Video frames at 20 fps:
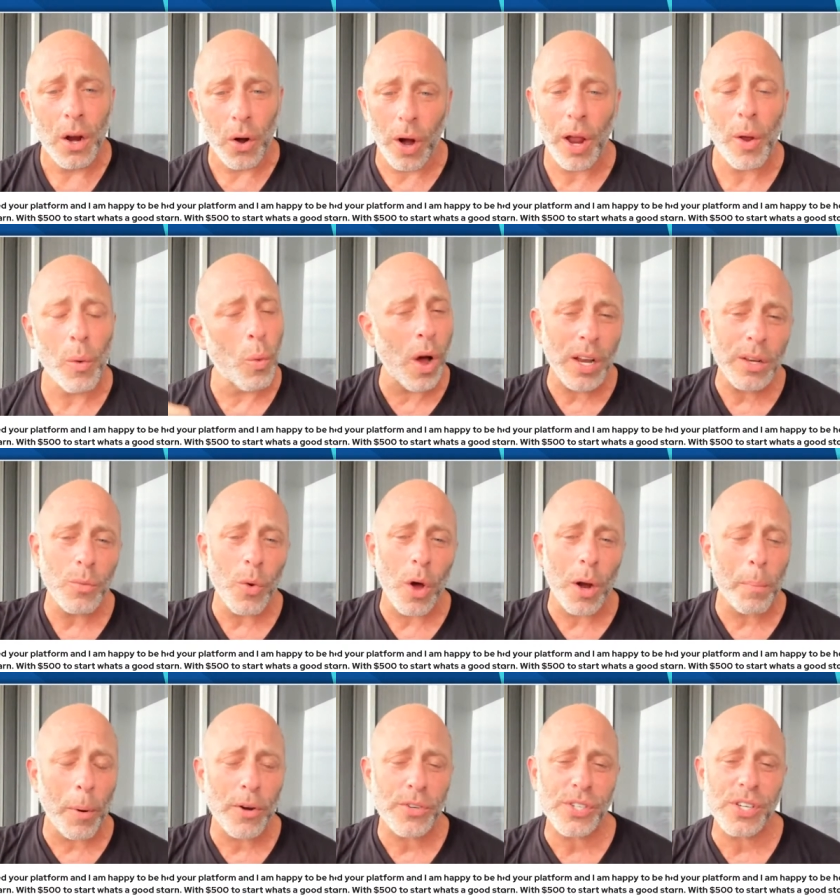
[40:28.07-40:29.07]
All right,
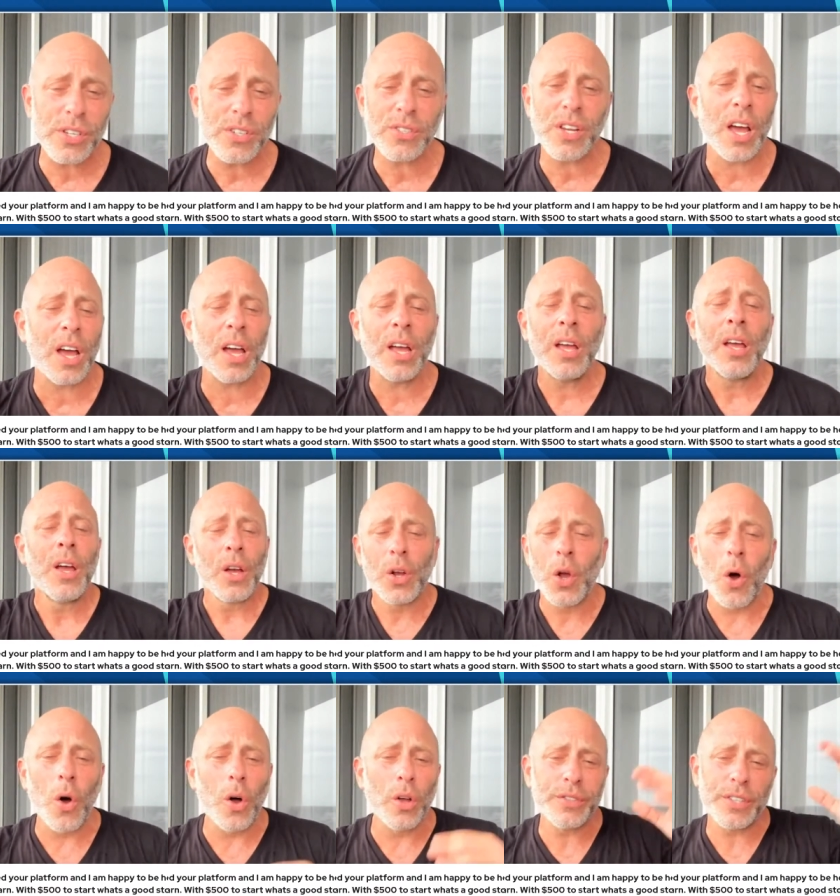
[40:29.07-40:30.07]
one person's
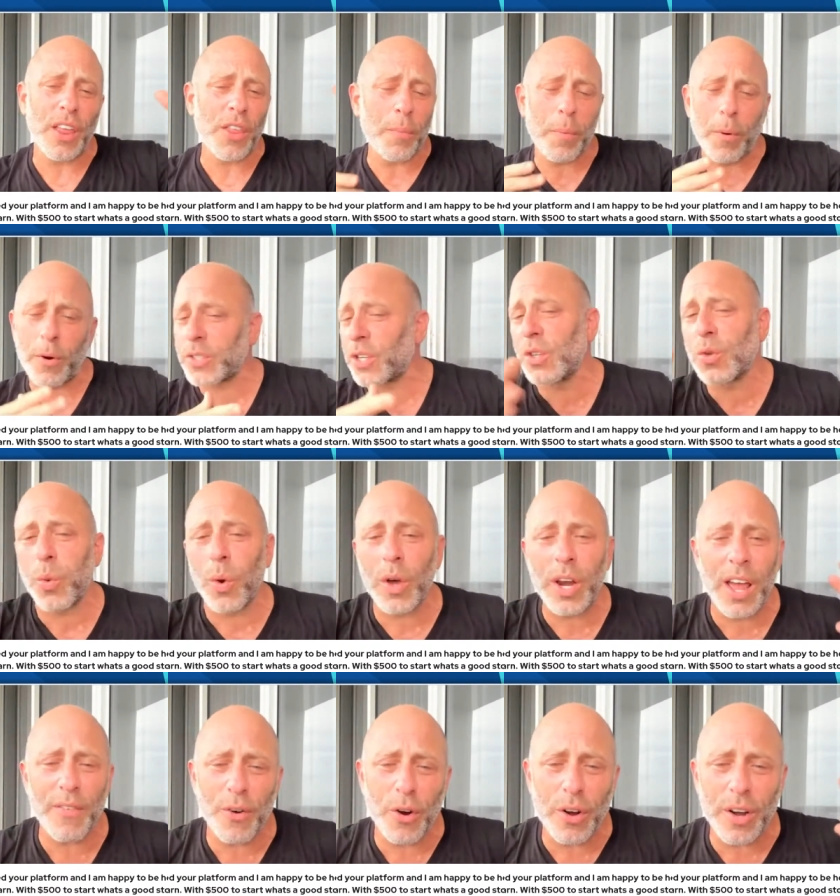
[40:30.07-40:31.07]
gold, another person's
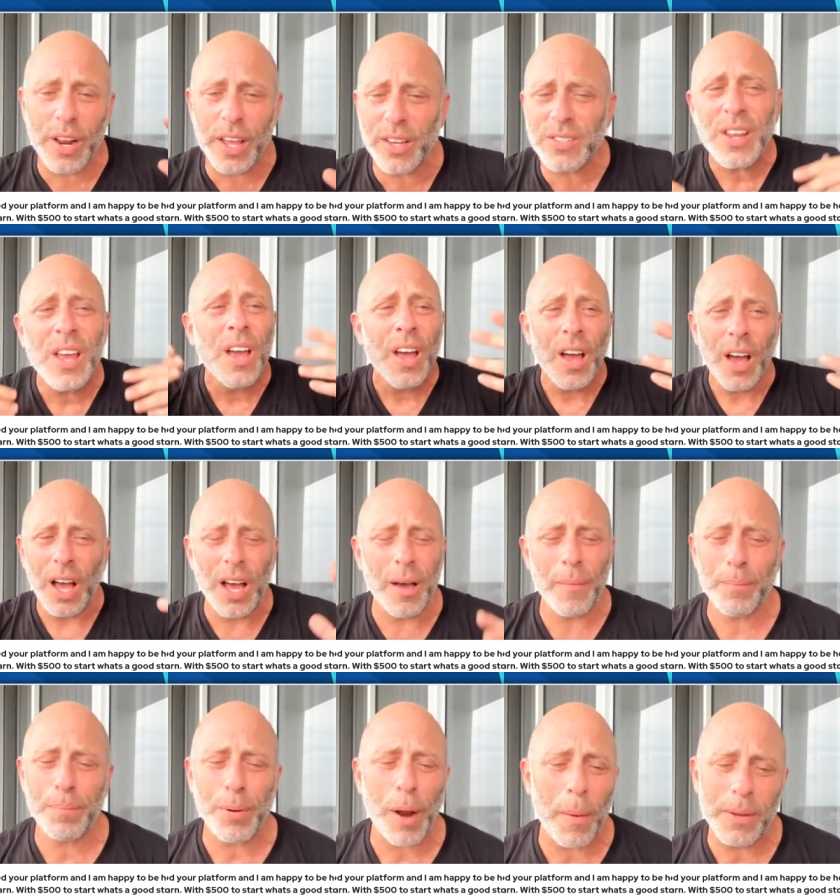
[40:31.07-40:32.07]
whatever it is.
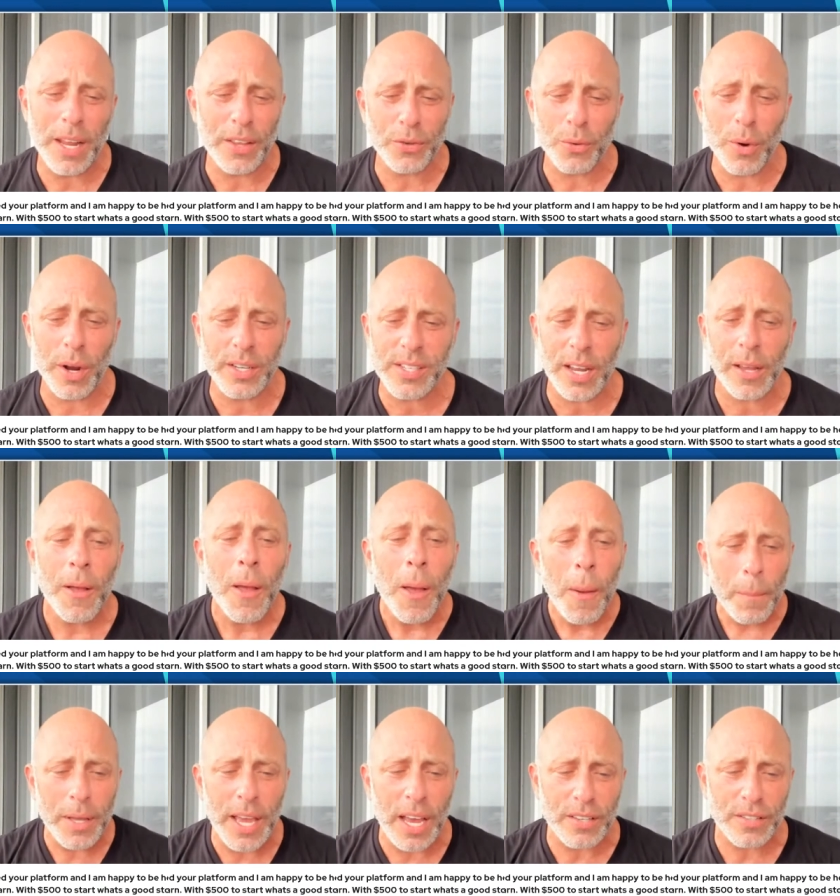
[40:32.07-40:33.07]
Probably not the right thing.
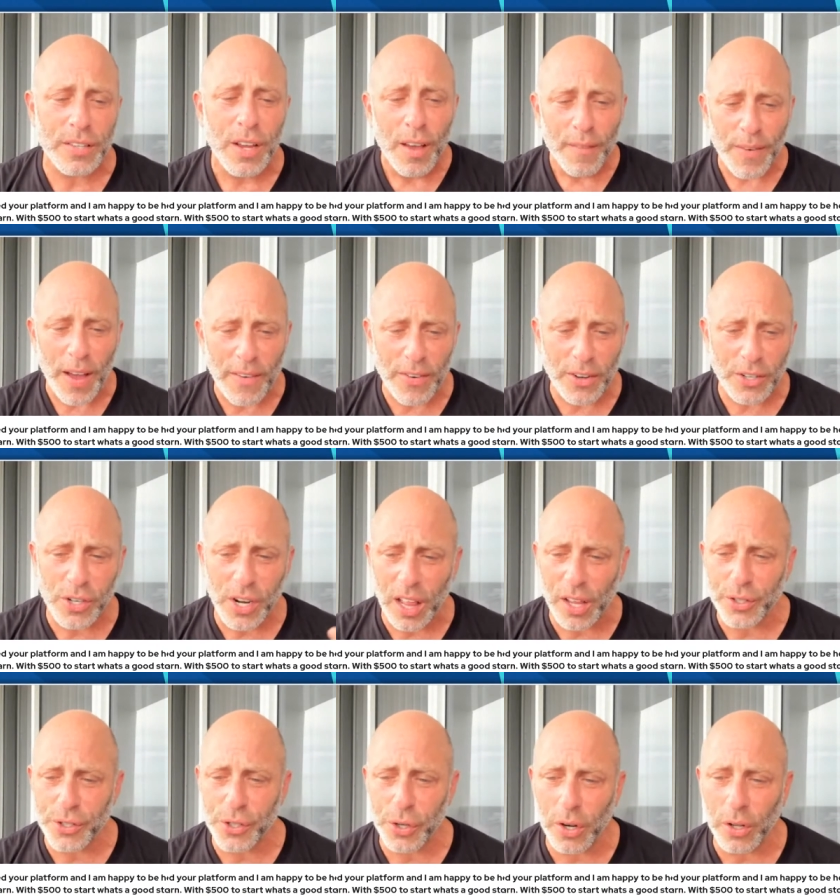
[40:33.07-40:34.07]
But yes, $500
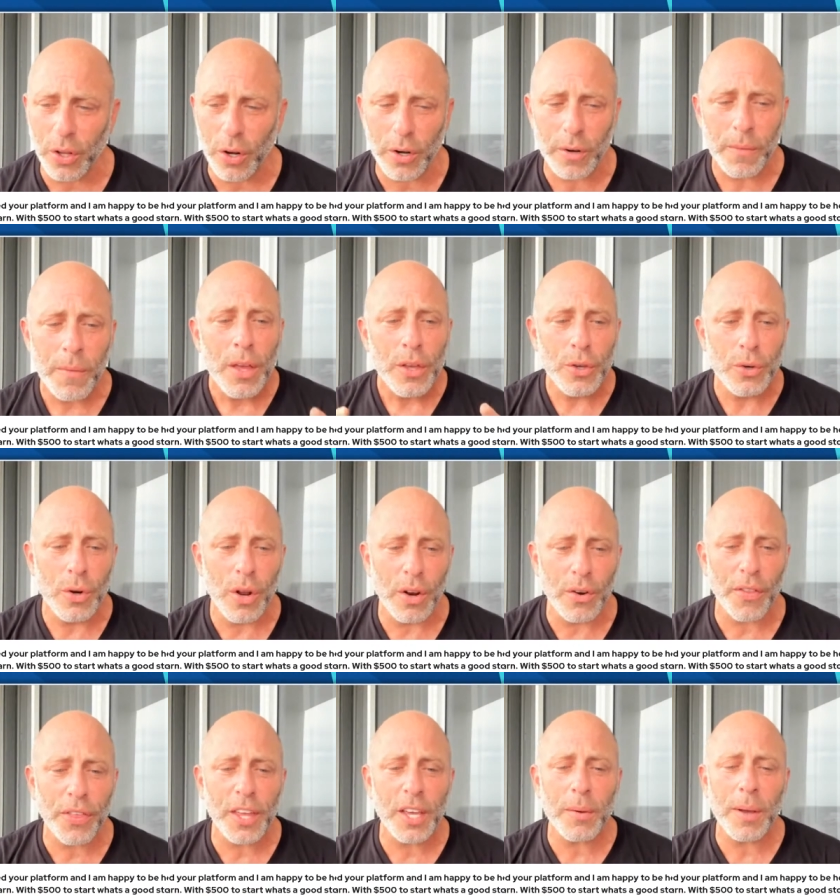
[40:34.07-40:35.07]
you're going to learn. You know
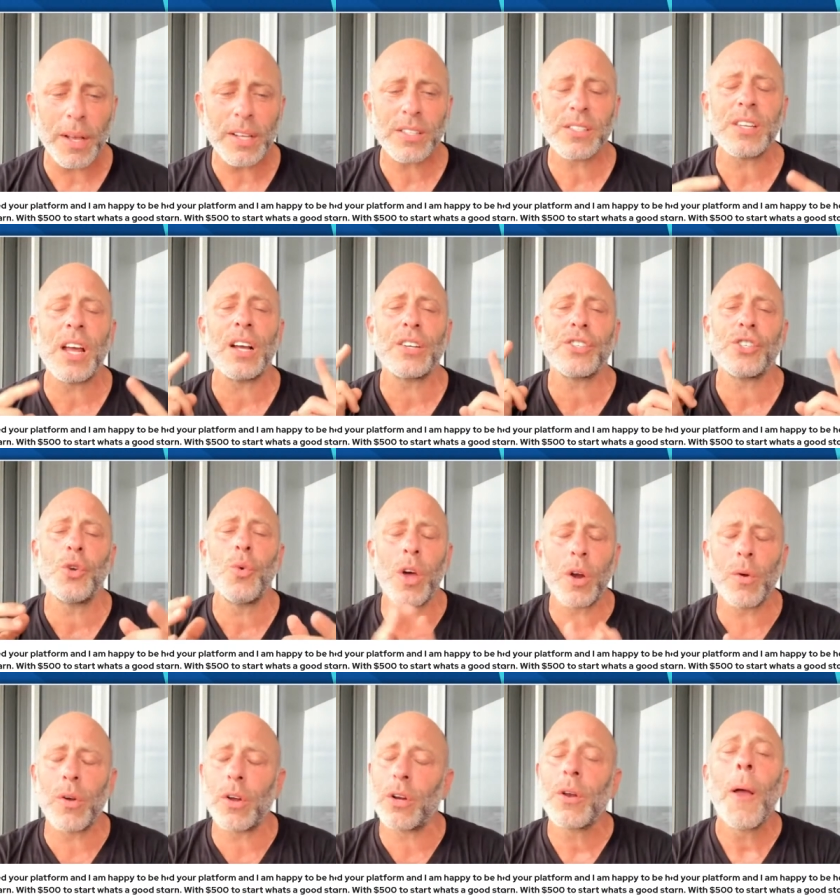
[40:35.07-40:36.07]
nothing about stocks you
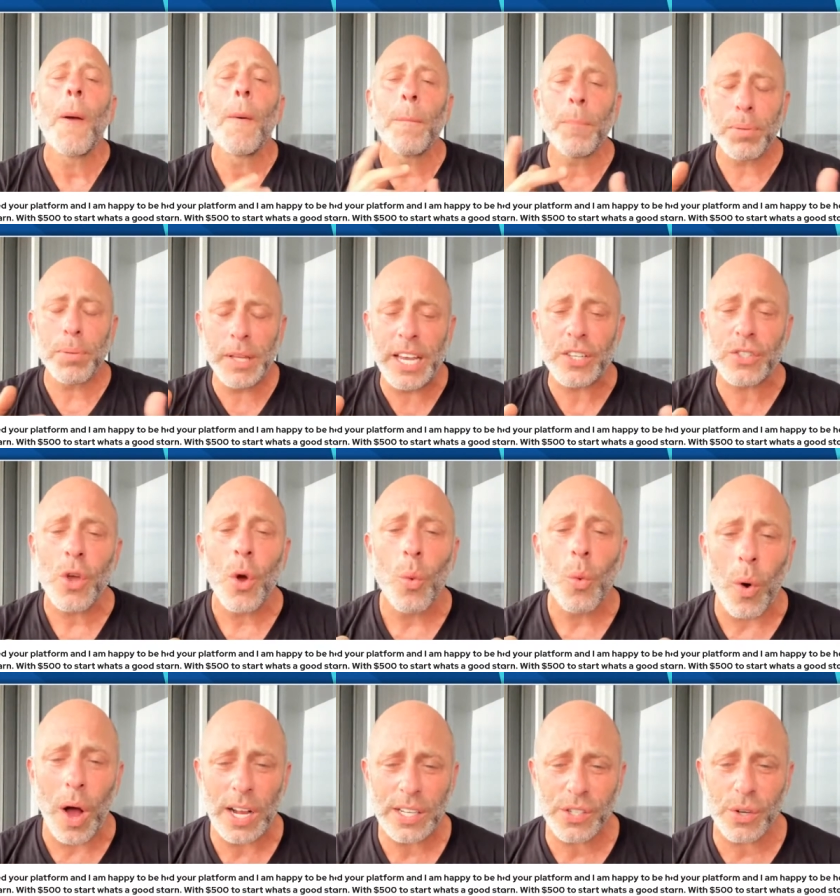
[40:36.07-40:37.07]
want to learn. Please
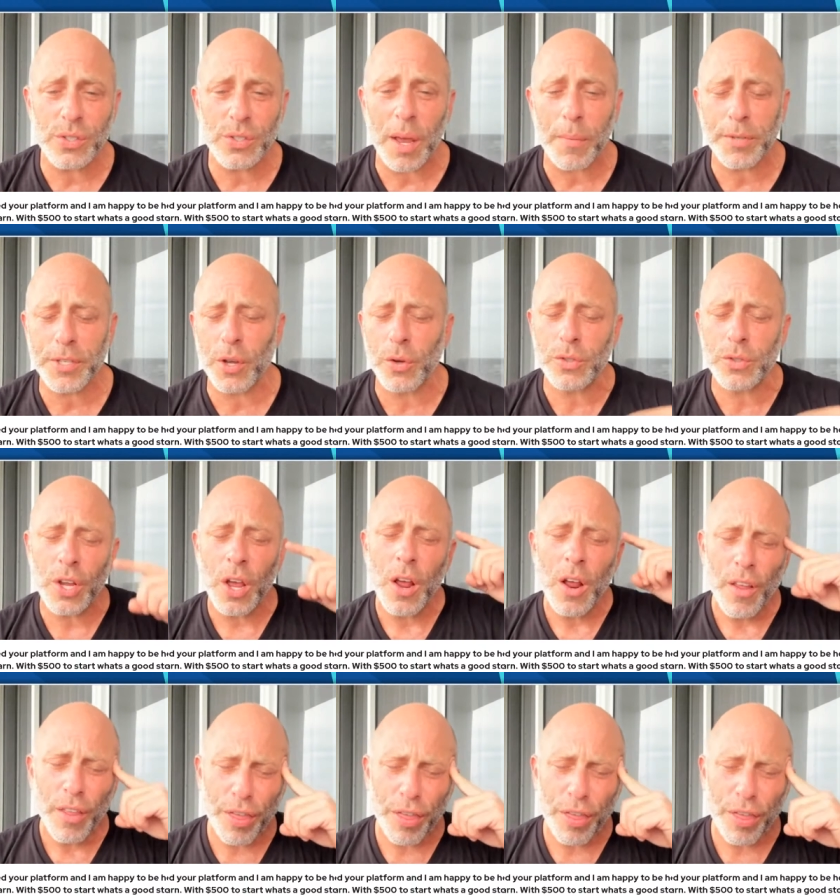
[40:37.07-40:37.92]
watch those episodes.